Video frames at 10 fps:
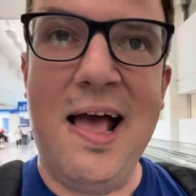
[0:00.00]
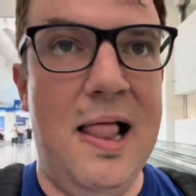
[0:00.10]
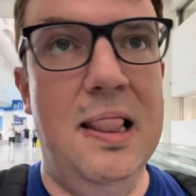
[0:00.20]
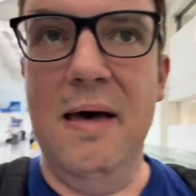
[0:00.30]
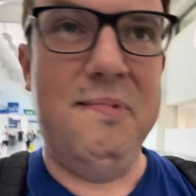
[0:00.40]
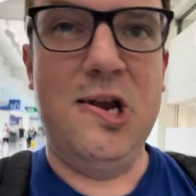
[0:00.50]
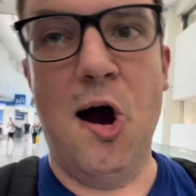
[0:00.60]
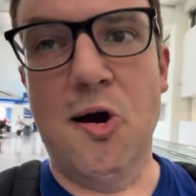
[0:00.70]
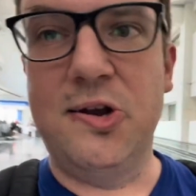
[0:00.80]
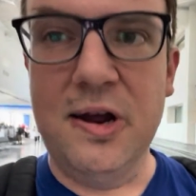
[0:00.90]
Let me
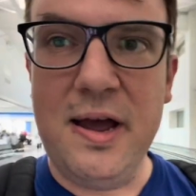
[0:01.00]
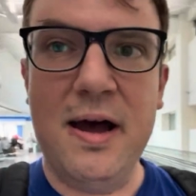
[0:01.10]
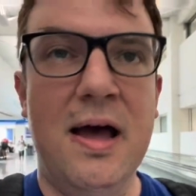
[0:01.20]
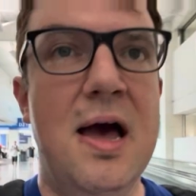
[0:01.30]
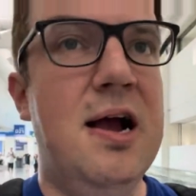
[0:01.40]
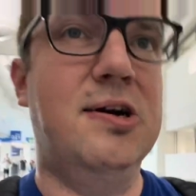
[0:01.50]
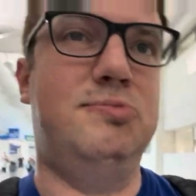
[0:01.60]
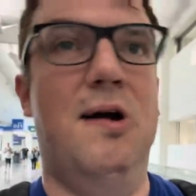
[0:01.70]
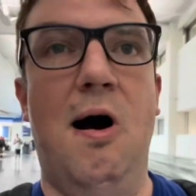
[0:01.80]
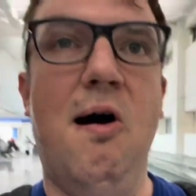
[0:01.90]
talk to you, because
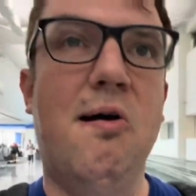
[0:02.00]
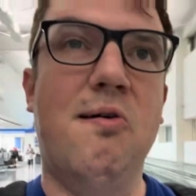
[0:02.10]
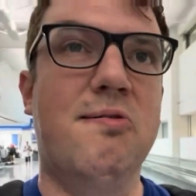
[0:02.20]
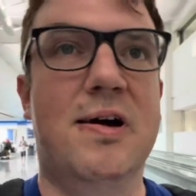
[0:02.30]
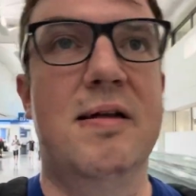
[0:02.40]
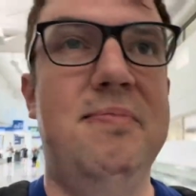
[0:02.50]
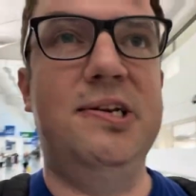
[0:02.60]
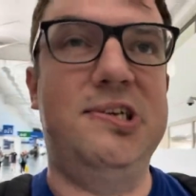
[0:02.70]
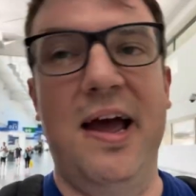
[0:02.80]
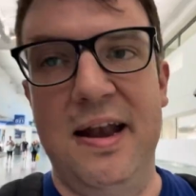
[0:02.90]
we're all gonna be
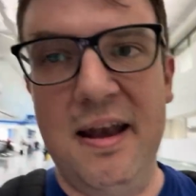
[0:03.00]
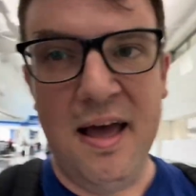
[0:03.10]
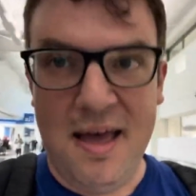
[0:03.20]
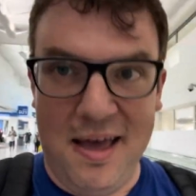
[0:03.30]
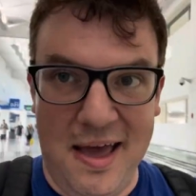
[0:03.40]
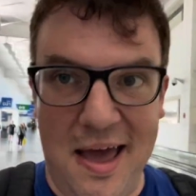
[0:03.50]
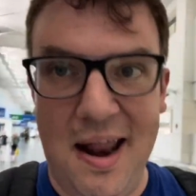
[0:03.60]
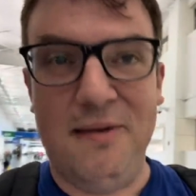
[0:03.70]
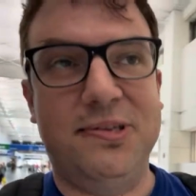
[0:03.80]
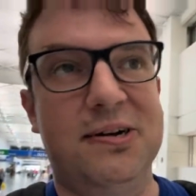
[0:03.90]
chatting. Uh,
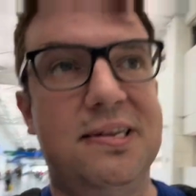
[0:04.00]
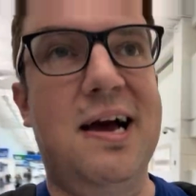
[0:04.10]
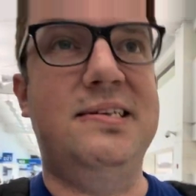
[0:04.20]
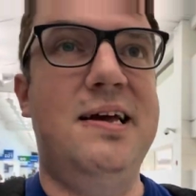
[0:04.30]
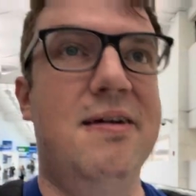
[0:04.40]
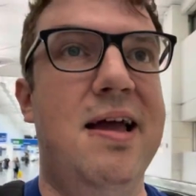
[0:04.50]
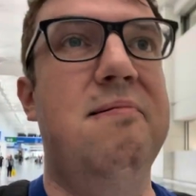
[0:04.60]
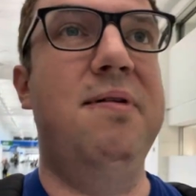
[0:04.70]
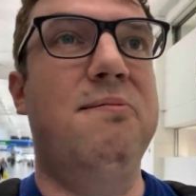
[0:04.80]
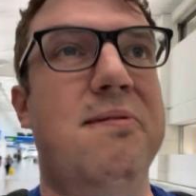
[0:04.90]
we'll talk to you guys here in a
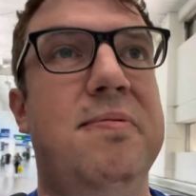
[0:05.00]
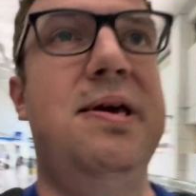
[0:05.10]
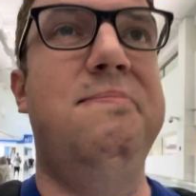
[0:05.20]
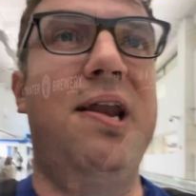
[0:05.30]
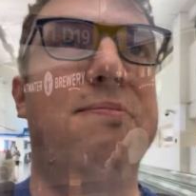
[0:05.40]
bit when we meet up